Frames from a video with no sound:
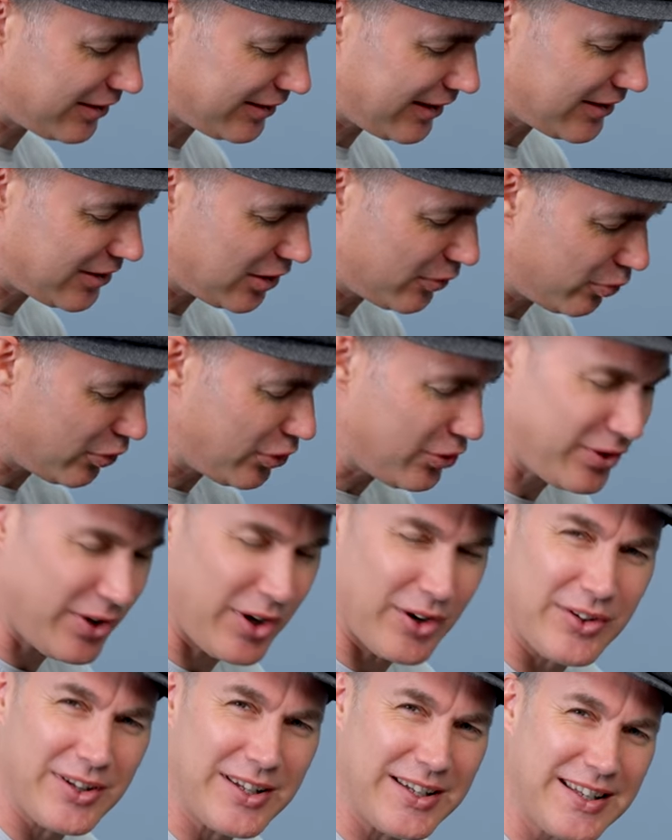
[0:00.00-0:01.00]
That's a root
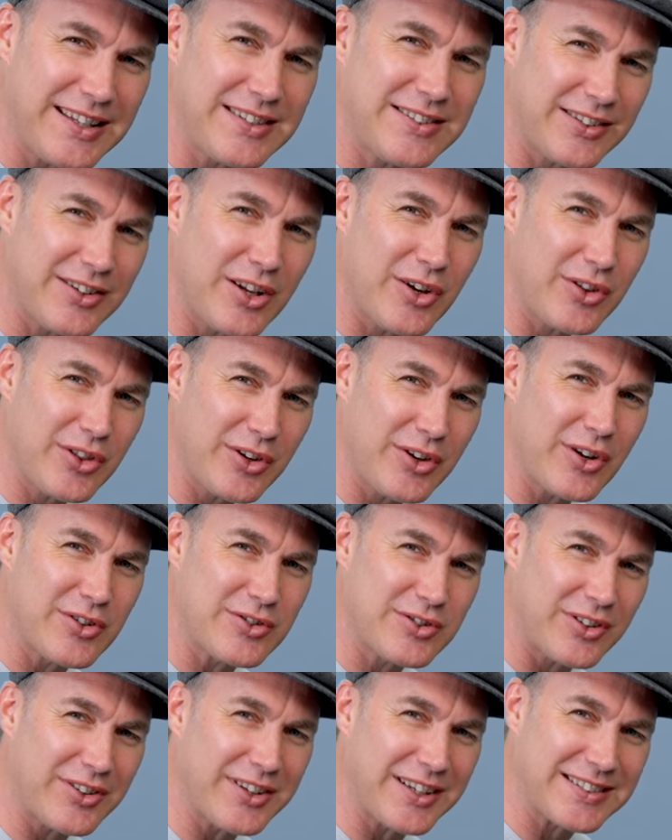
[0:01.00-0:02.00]
note. You need to know the
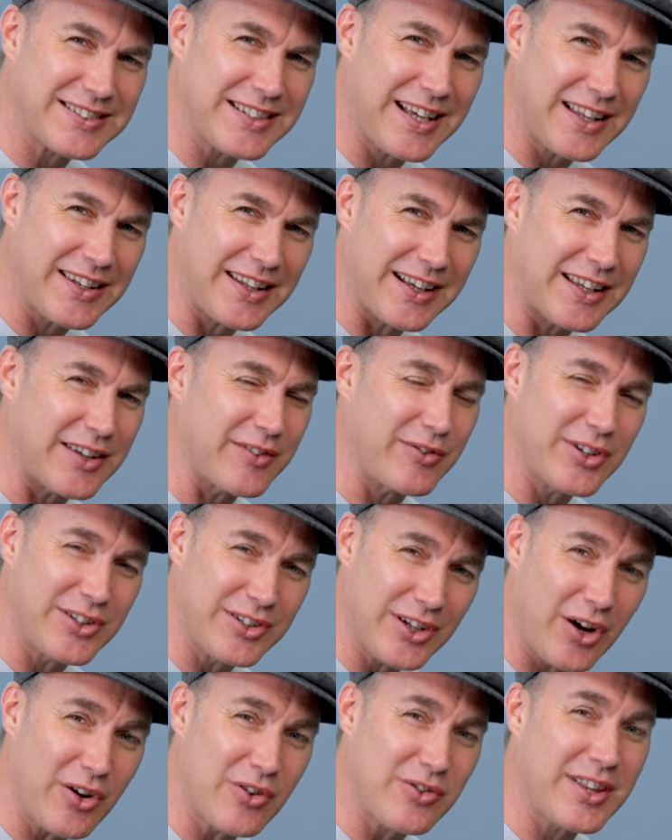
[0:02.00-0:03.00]
notes on the guitar neck. If you
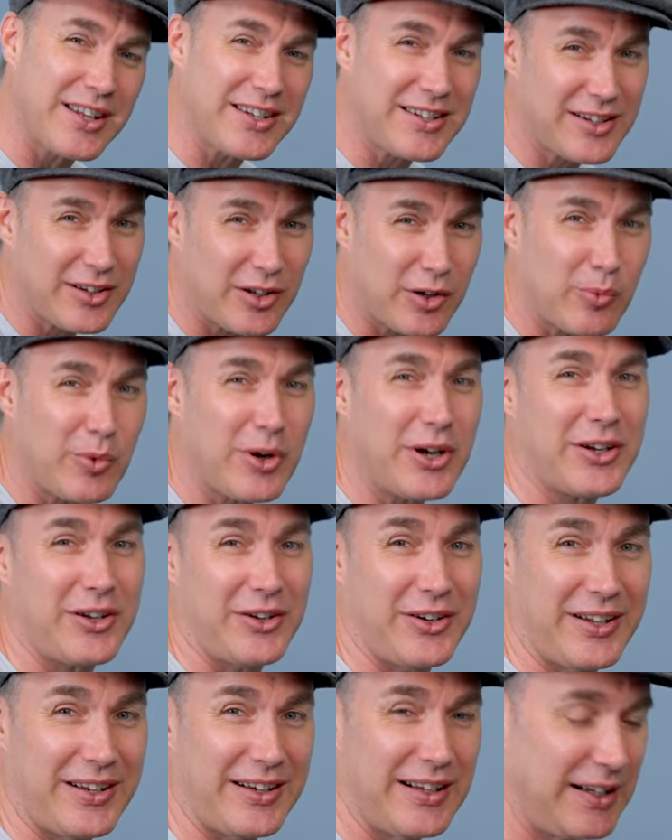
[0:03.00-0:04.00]
don't, then you've got to work
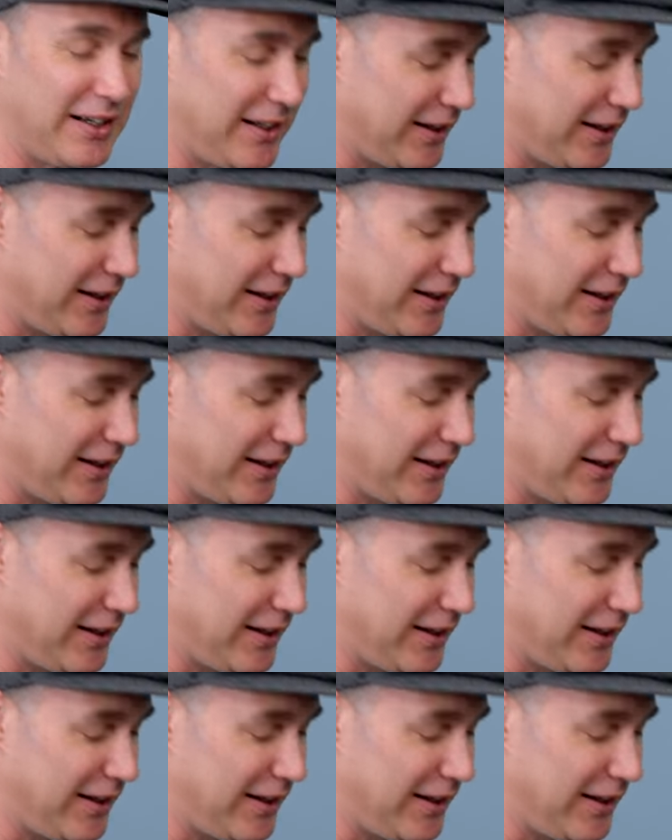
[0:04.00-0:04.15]
on it.